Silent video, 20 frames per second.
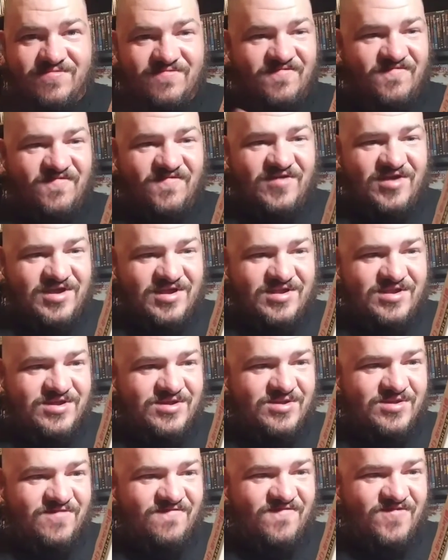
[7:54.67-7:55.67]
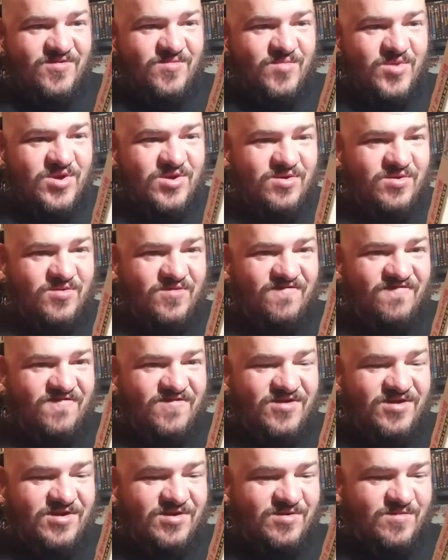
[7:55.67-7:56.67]
find his
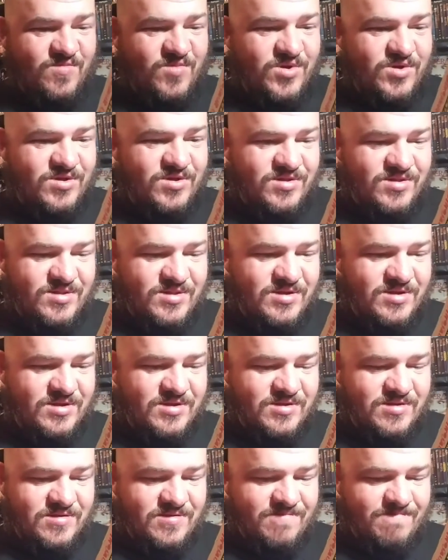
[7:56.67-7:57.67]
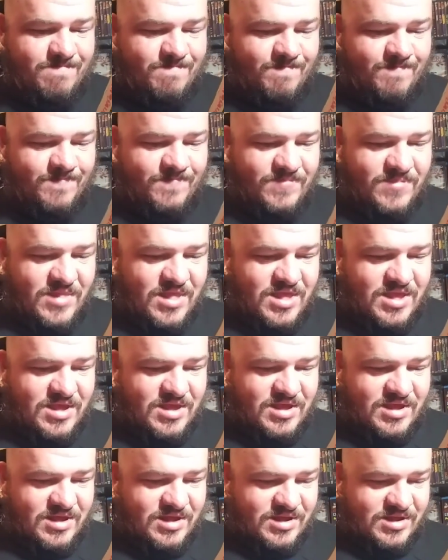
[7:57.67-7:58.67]
filmography, I'll put it there
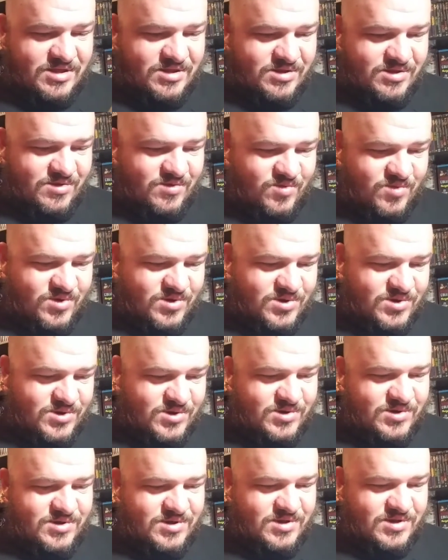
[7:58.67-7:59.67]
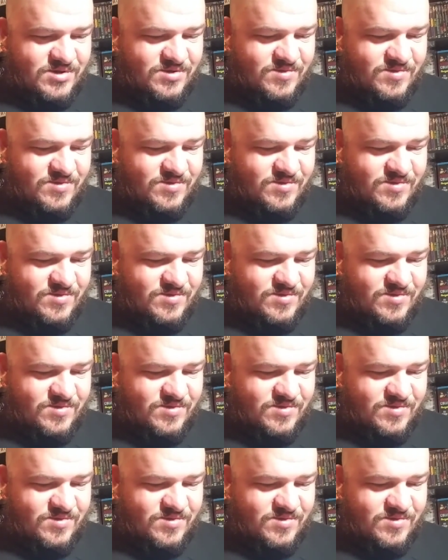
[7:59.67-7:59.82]
as we're talking